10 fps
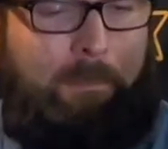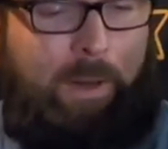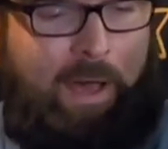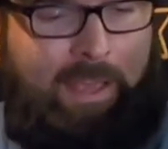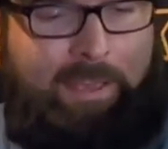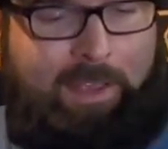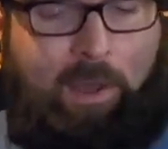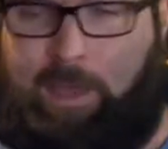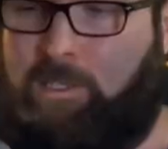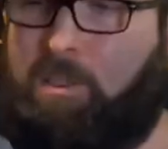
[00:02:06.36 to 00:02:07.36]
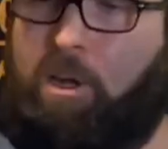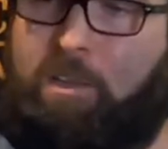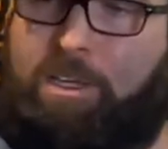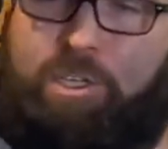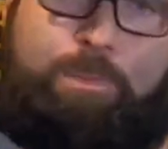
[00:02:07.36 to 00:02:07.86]
but it's
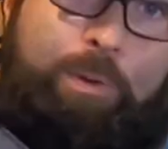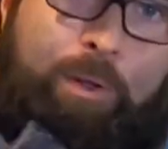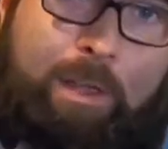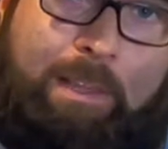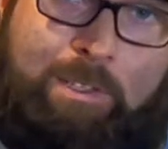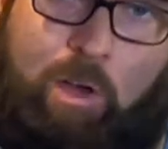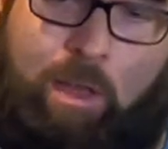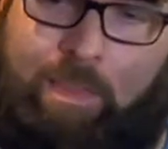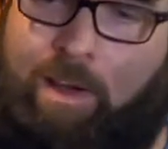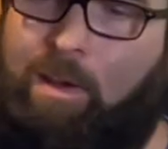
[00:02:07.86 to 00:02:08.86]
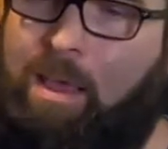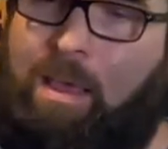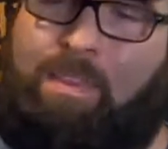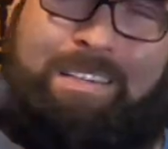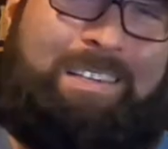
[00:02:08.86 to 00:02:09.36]
literally just putting this on there.
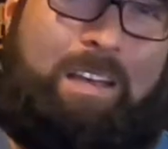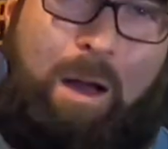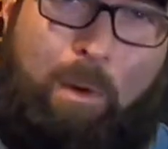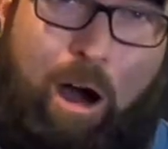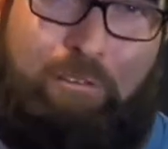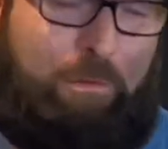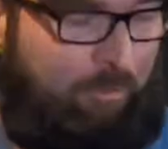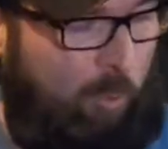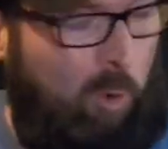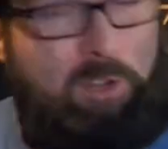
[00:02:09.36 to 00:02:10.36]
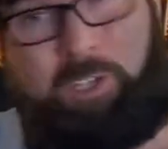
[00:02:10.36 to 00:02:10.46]
This has come off before.